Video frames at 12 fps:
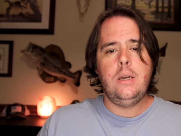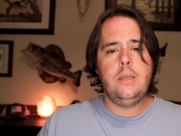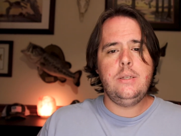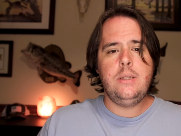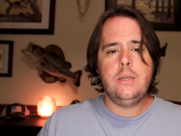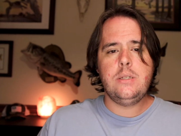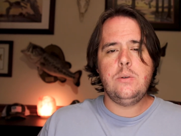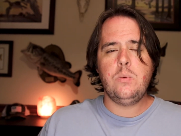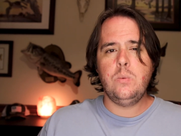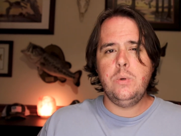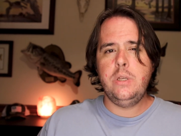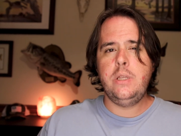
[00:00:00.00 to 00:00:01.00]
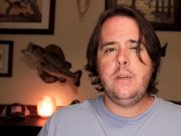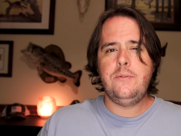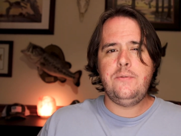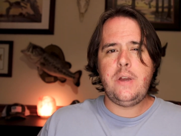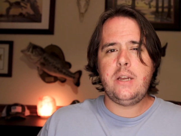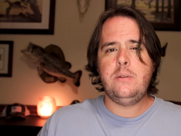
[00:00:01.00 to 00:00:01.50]
it doesn't really
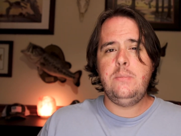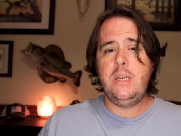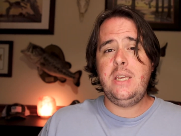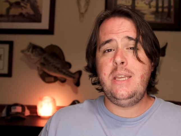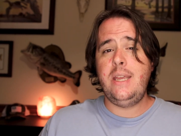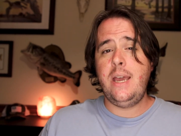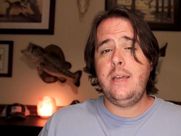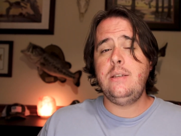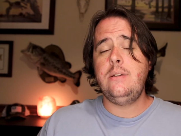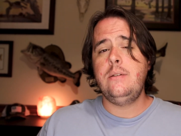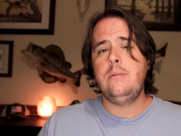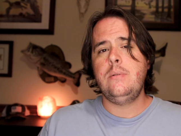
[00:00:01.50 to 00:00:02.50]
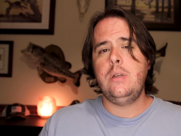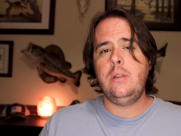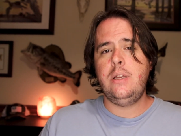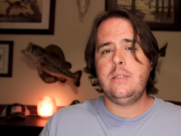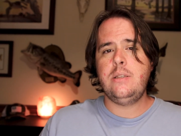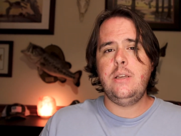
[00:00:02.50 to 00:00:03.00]
affect me yet
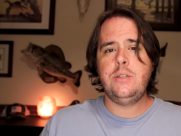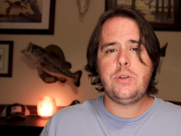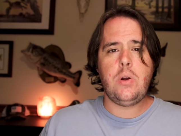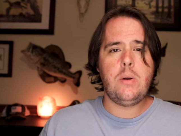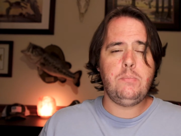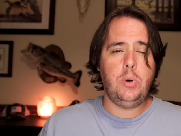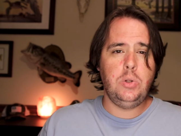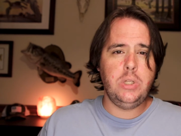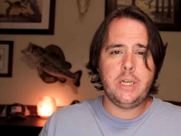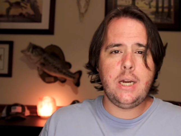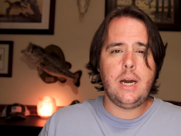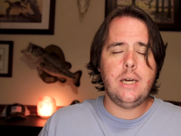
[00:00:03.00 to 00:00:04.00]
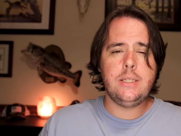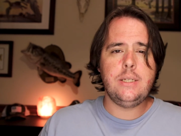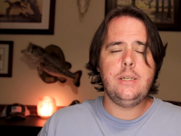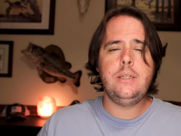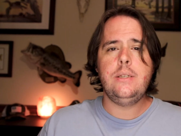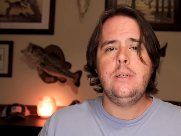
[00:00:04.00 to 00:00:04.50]
unless they start pulling
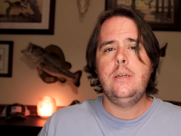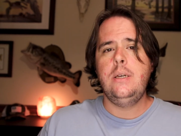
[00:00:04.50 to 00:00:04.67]
content.